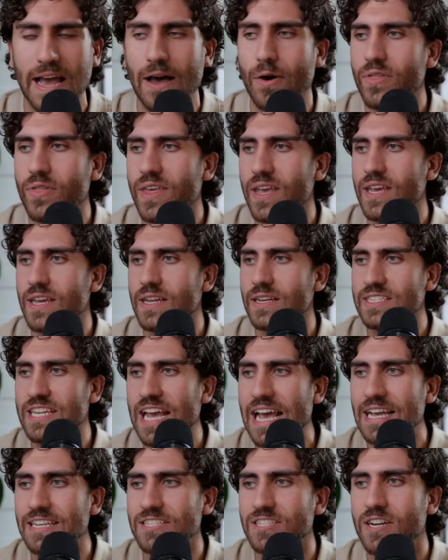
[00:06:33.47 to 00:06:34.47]
how they can
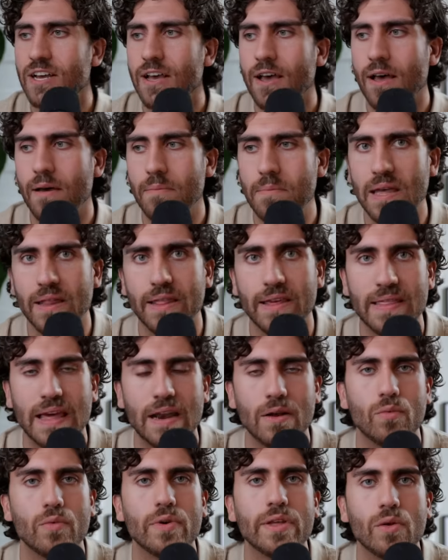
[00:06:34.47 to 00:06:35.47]
test a building
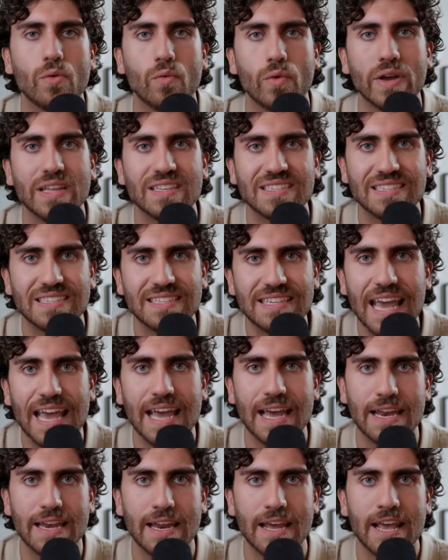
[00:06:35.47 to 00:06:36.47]
that it will
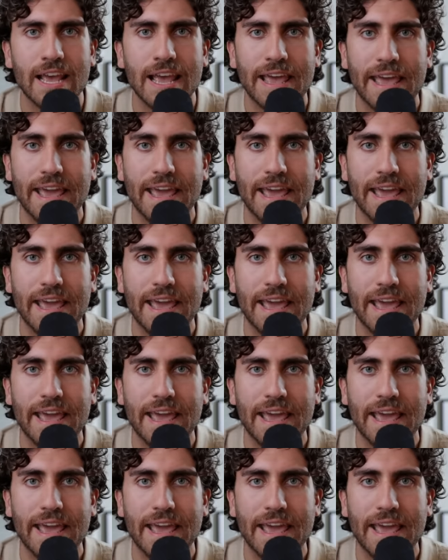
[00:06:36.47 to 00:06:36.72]
withstand